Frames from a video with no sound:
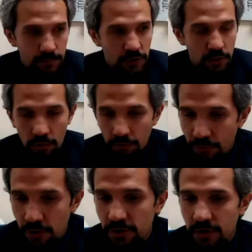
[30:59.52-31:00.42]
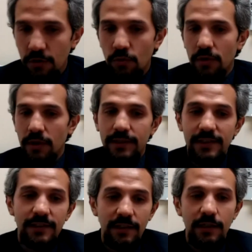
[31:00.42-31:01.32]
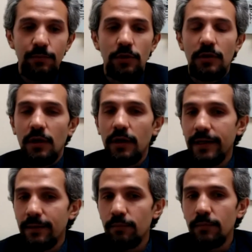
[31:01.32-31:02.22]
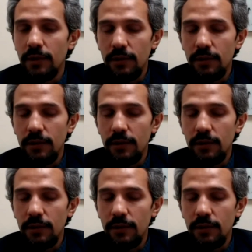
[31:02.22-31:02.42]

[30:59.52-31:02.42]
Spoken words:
So first, a disclaimer, I am